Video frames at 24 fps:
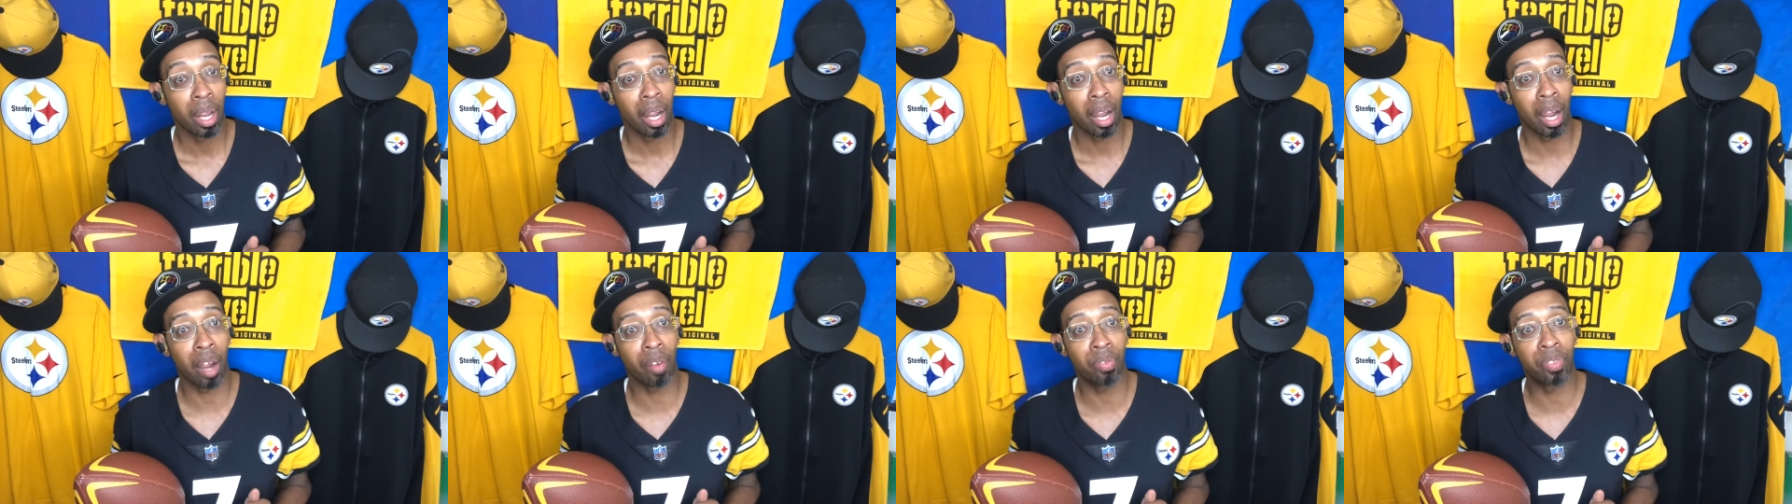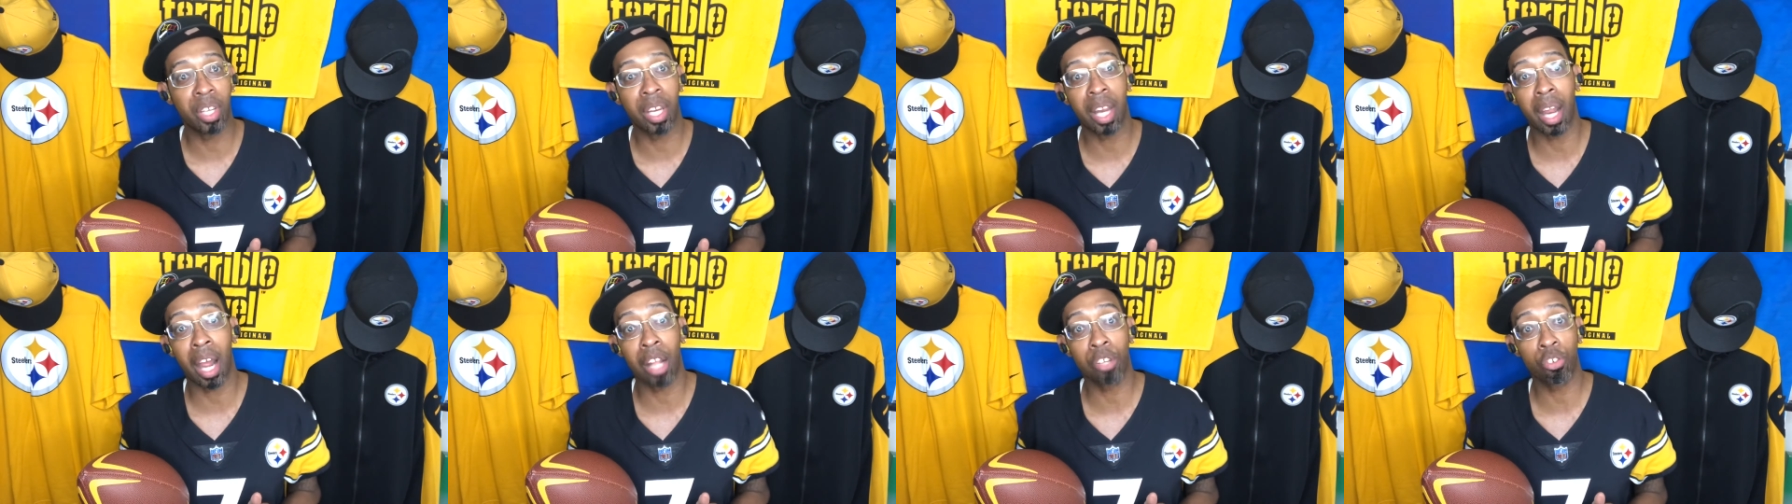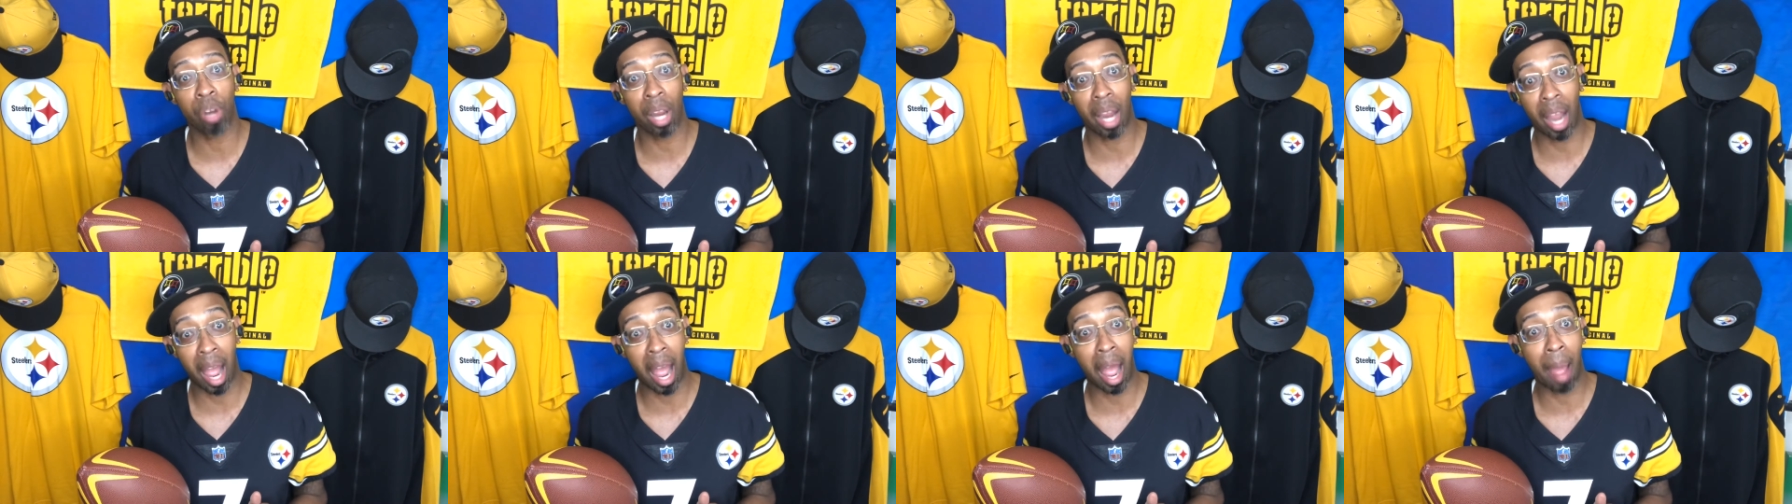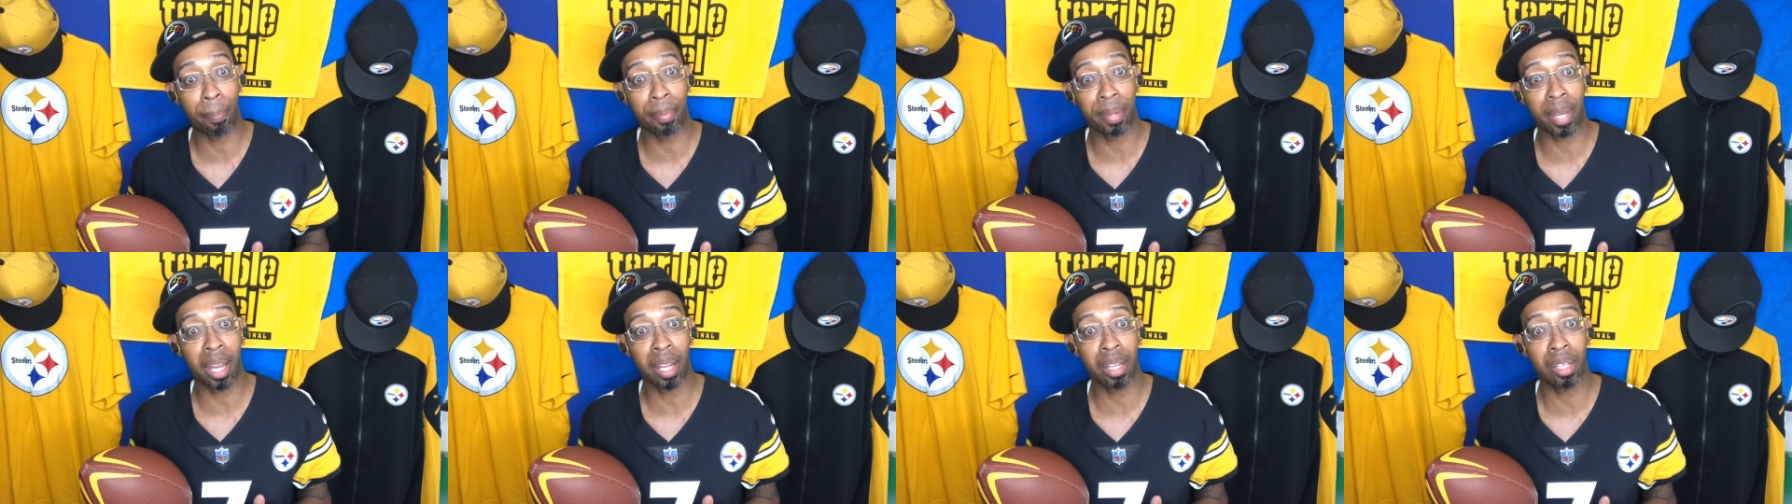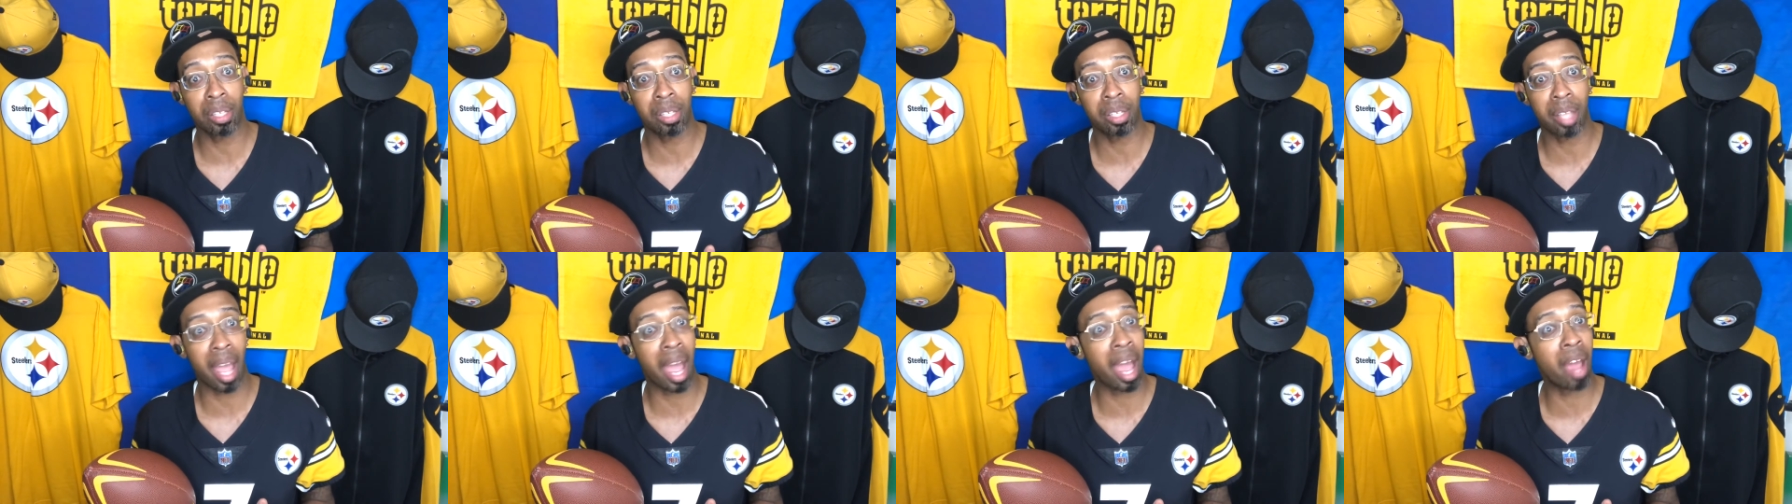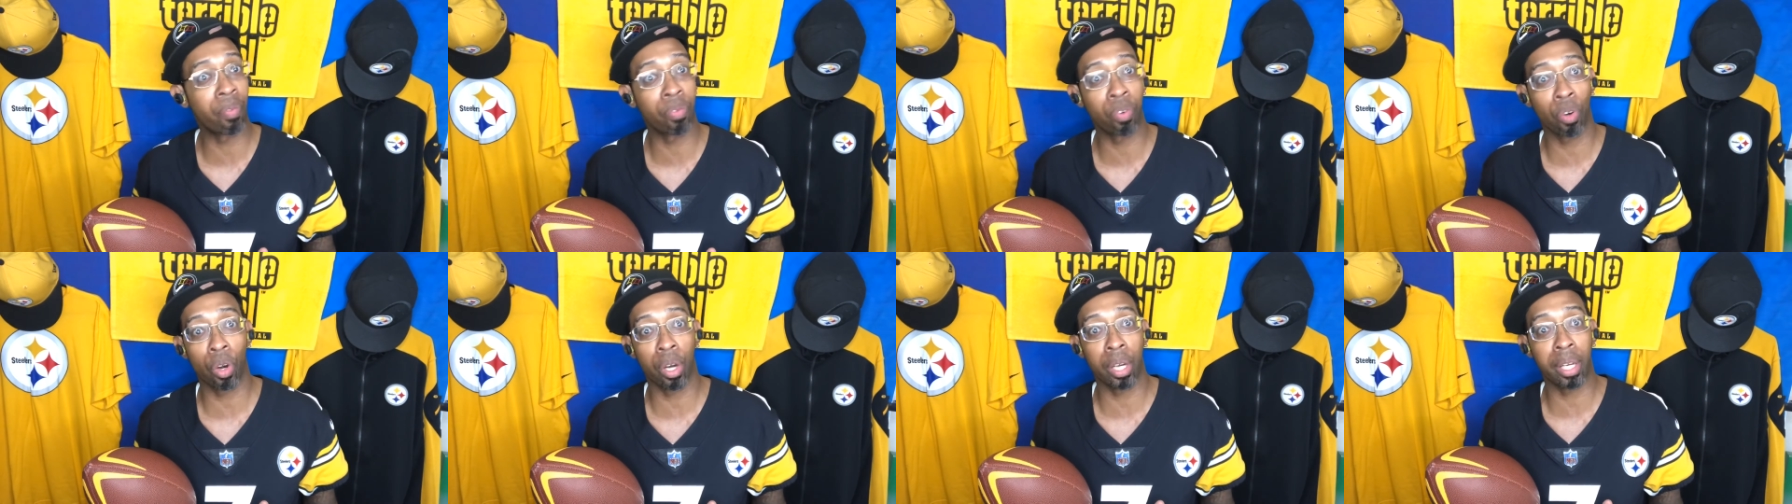of DeAndre Hopkins
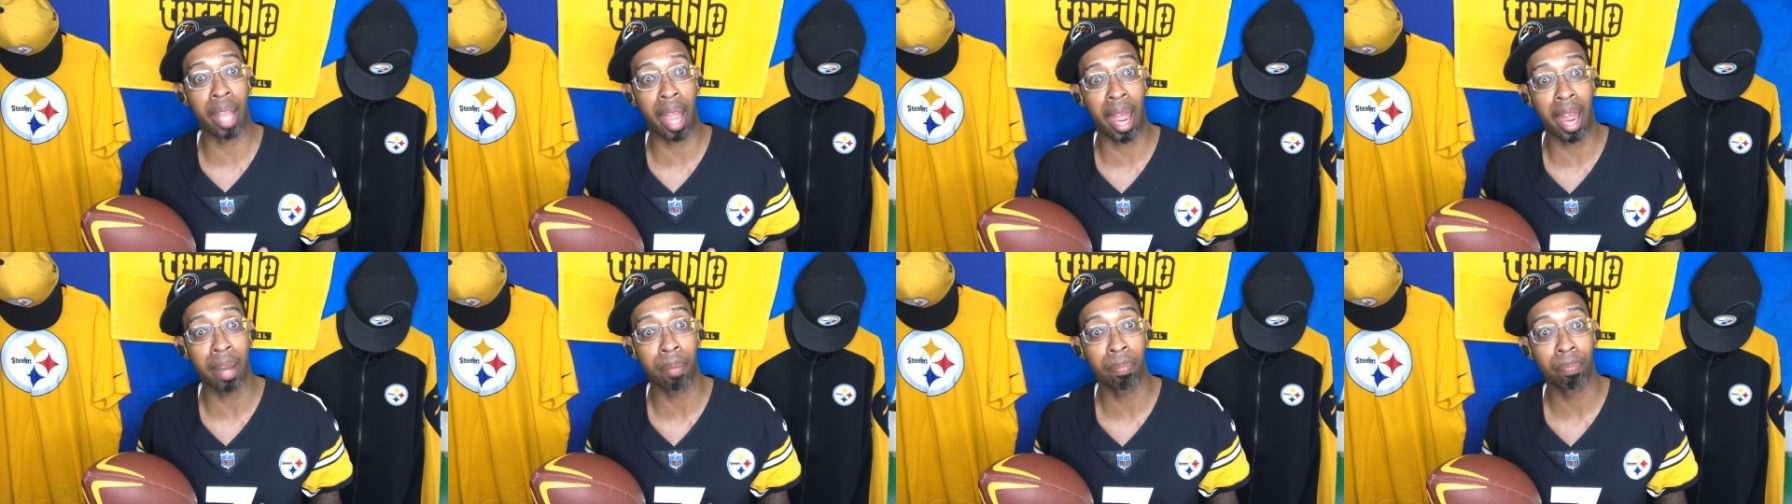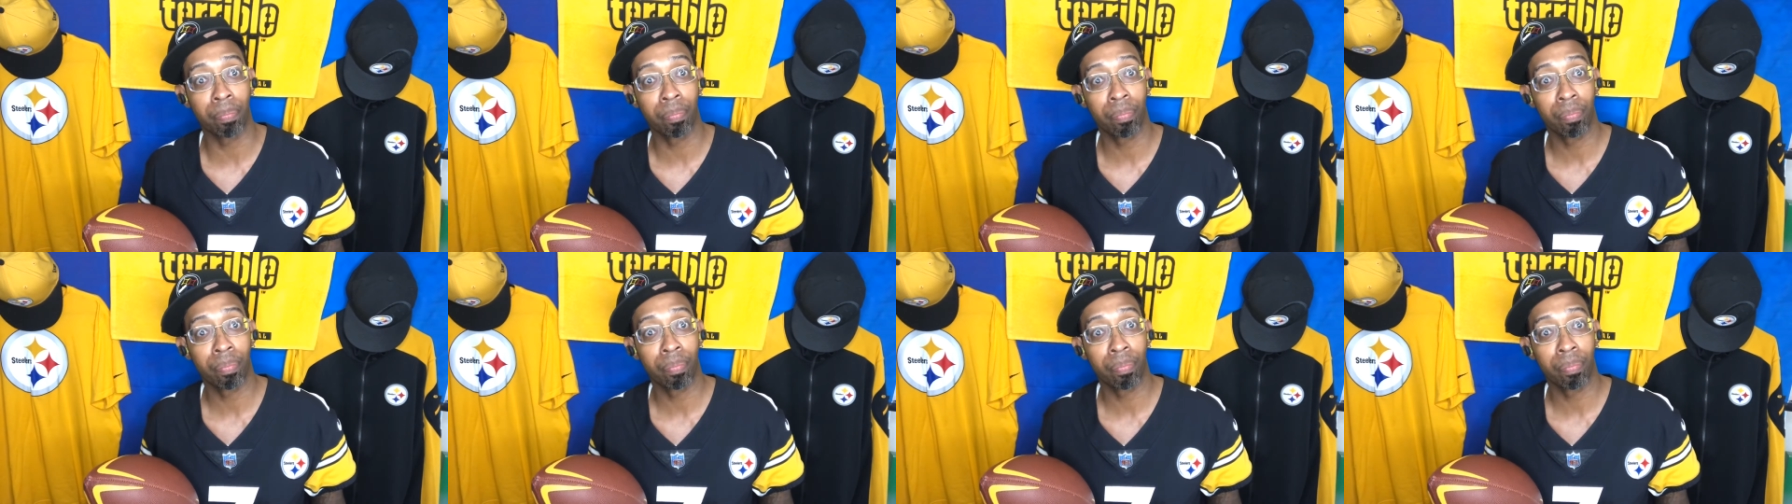ever again.